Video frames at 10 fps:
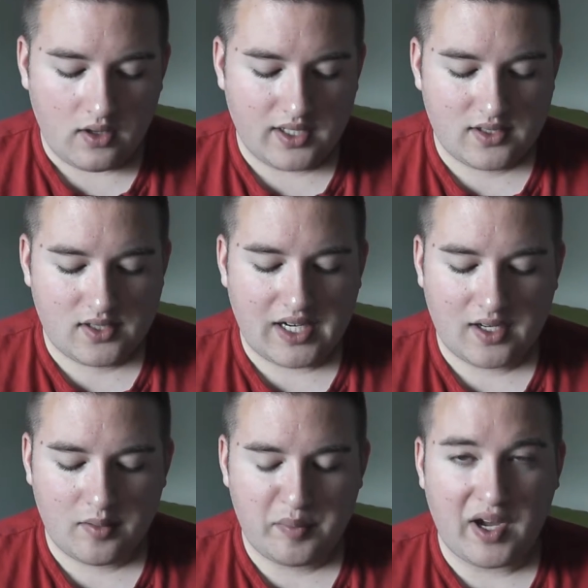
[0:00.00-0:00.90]
Let's
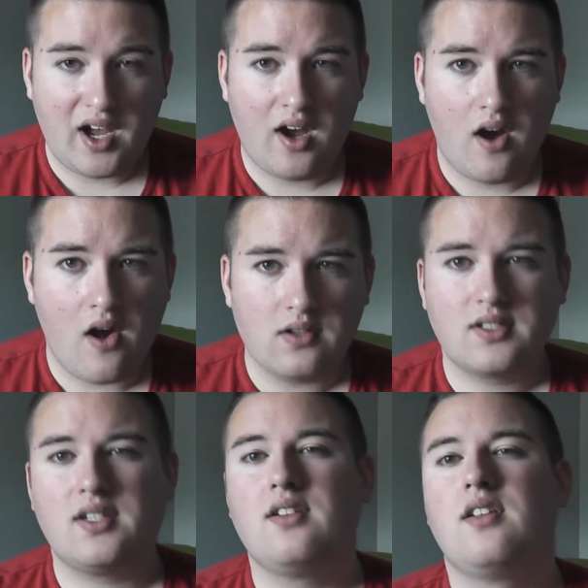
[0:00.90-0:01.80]
talk
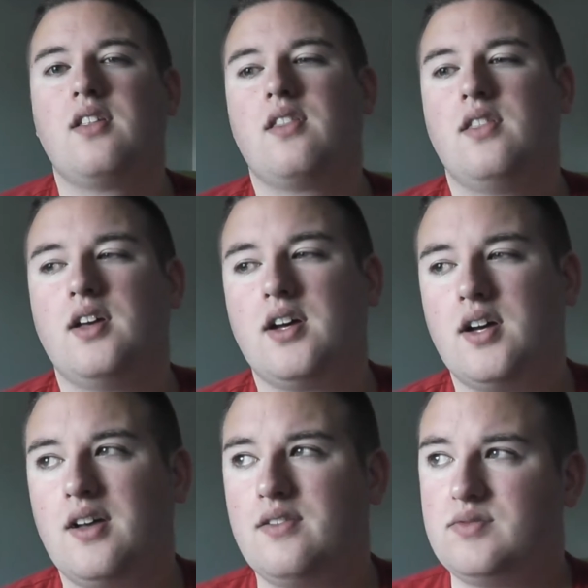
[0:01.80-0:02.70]
about
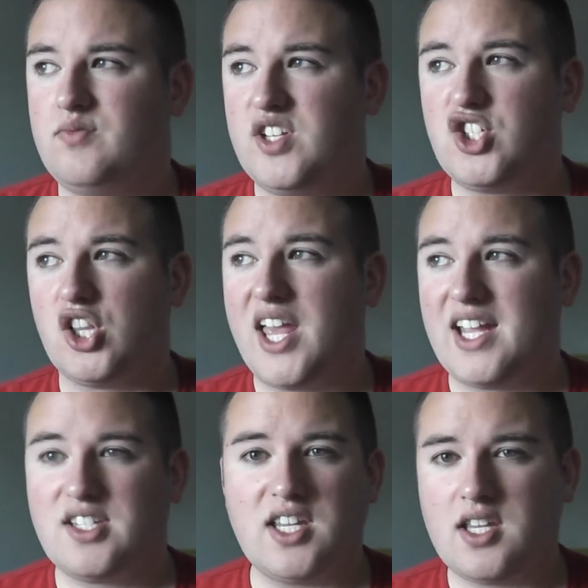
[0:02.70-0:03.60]
the
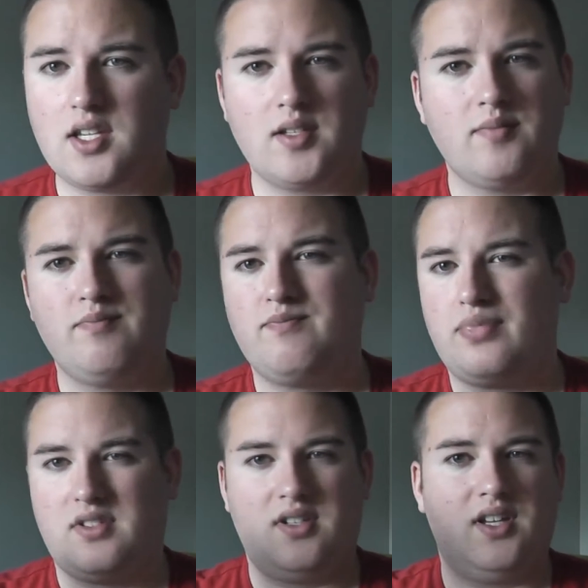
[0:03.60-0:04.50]
vigilante
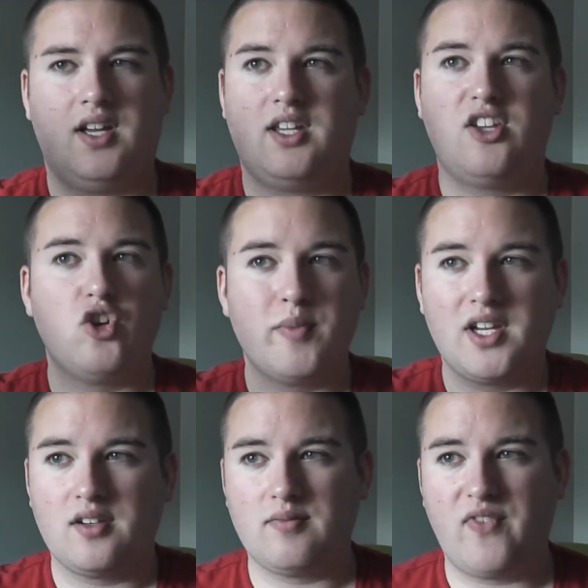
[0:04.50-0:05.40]

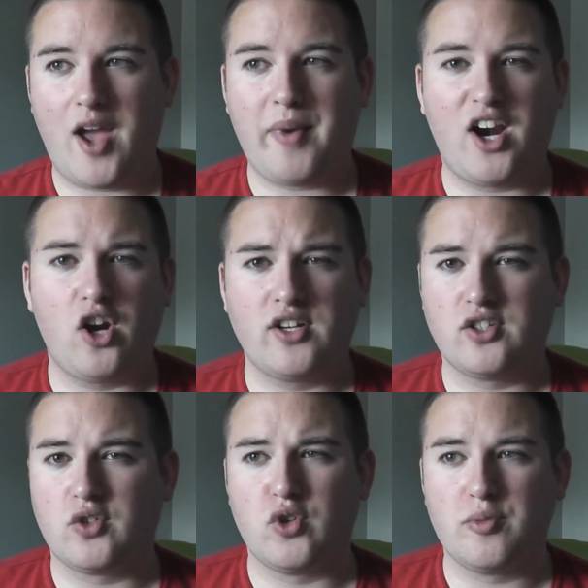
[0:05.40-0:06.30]
human vampire
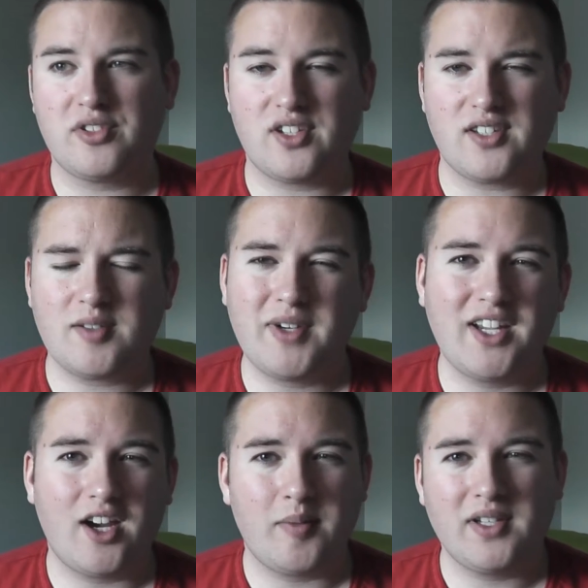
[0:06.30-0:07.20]
hunter groups. Does anybody
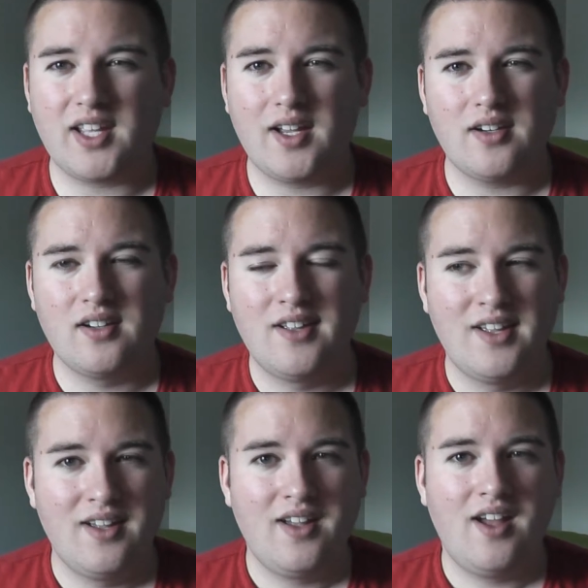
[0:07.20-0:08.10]
care about that?
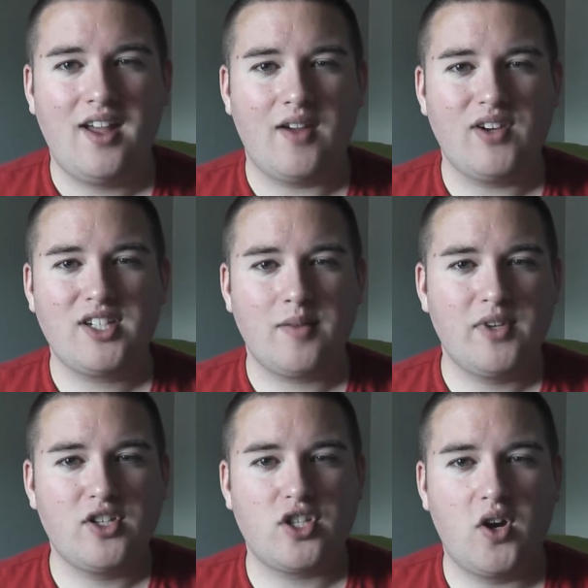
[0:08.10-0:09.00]
Every time
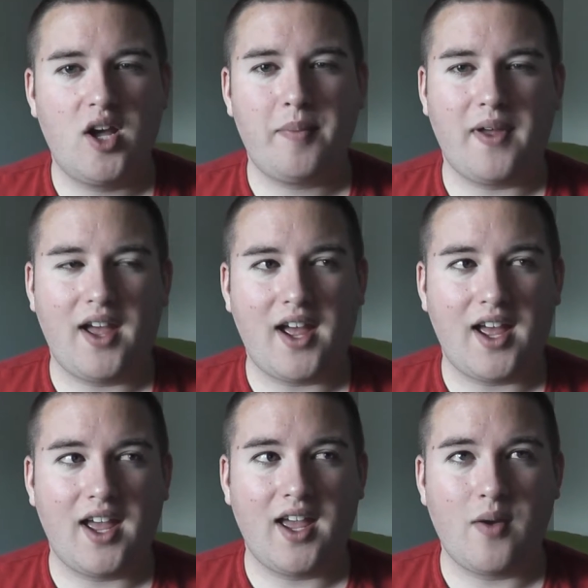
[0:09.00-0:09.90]
they showed up,
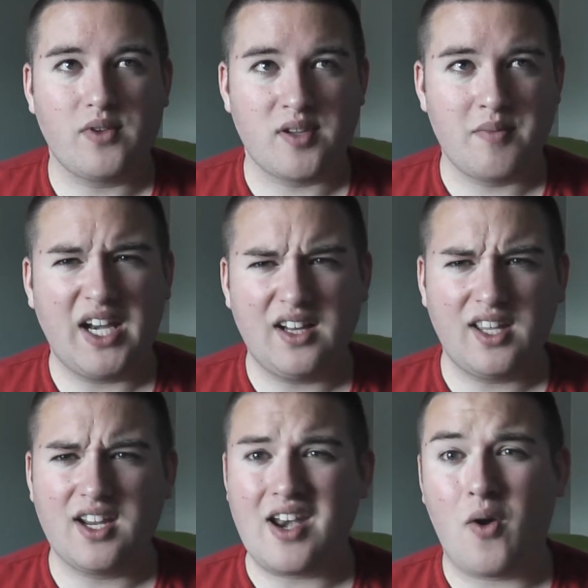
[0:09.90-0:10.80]
I was
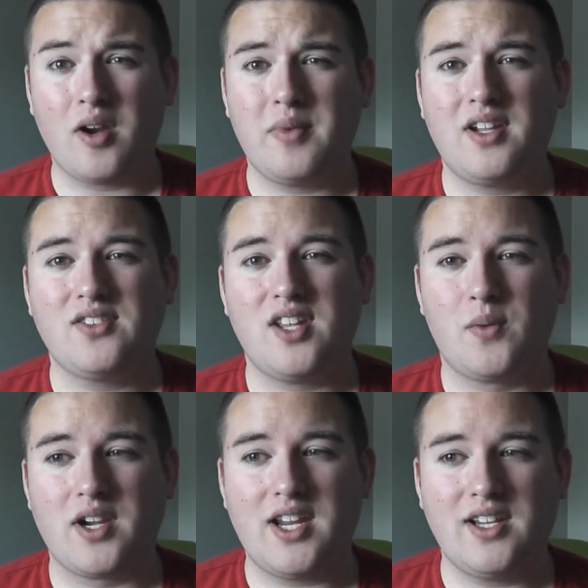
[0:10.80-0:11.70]
immediately annoyed because they
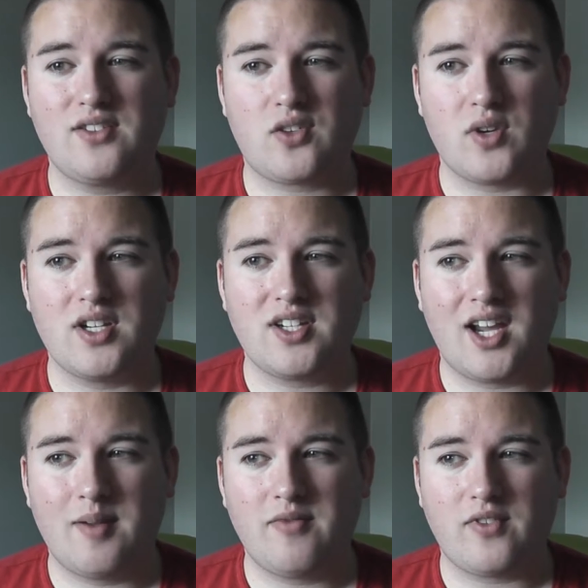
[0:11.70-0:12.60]
were eating screen
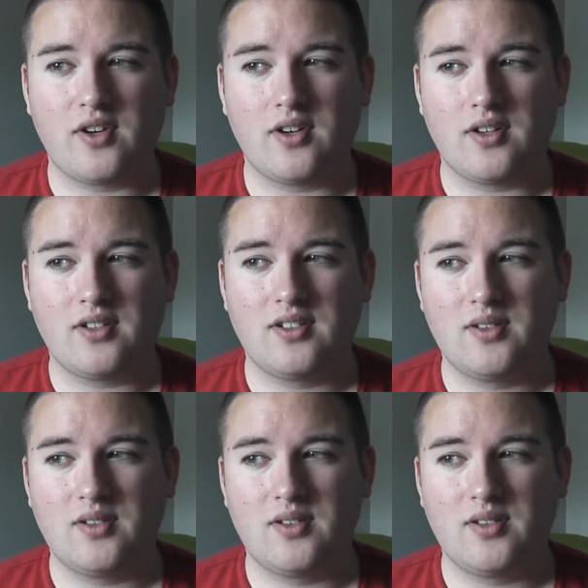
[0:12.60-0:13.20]
time for